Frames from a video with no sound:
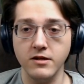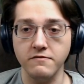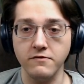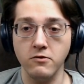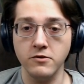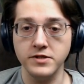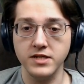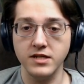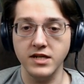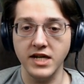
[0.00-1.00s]
of
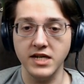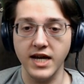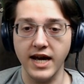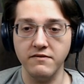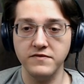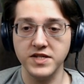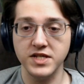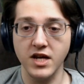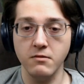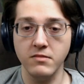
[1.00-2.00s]
course, need to have
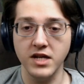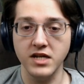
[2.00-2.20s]
some